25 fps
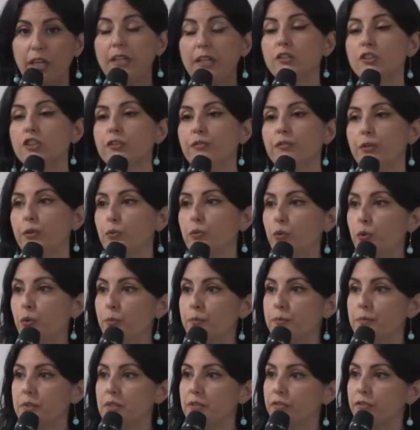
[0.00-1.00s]
interview
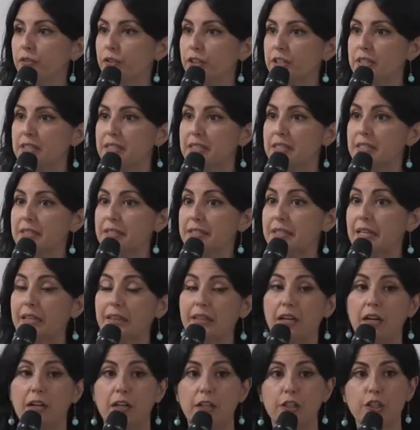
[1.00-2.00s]
rooms, for instance,
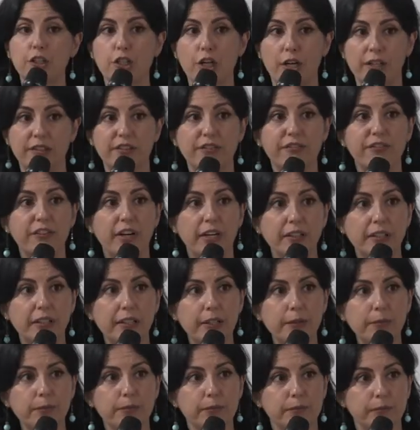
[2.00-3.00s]
that they are
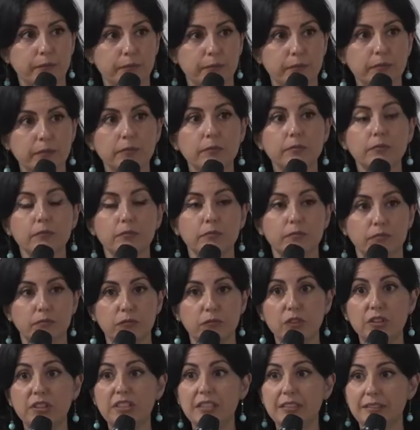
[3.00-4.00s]
child-friendly.
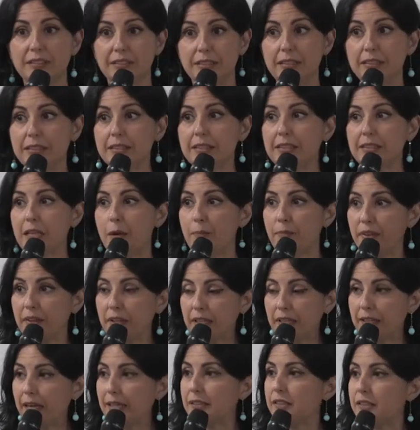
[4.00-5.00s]
This is
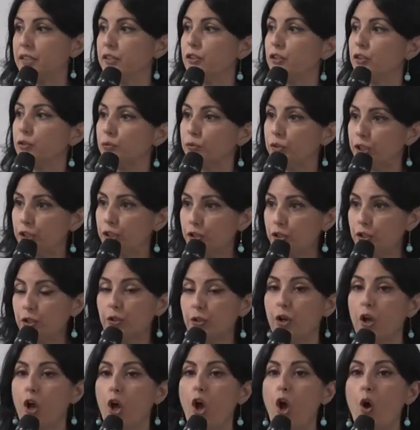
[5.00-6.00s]
something that in the
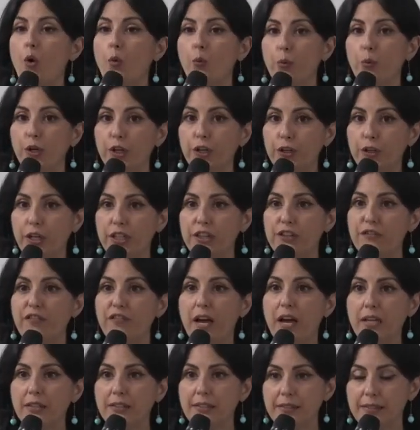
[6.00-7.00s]
region we are
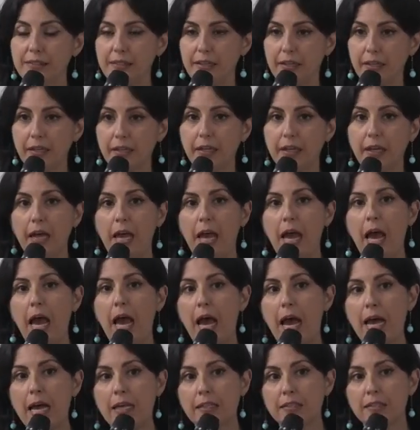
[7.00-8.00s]
advancing,
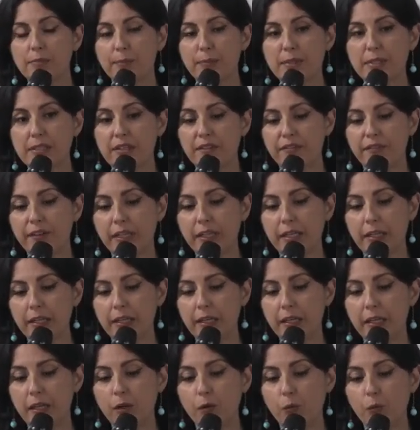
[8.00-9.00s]
and
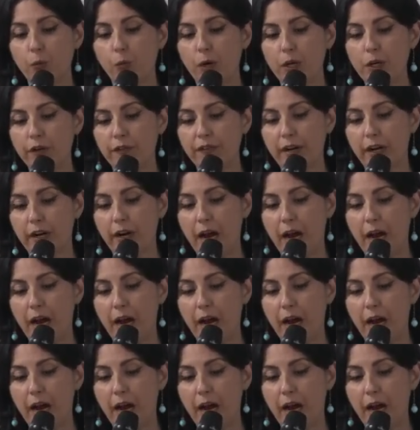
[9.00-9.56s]
specifically one of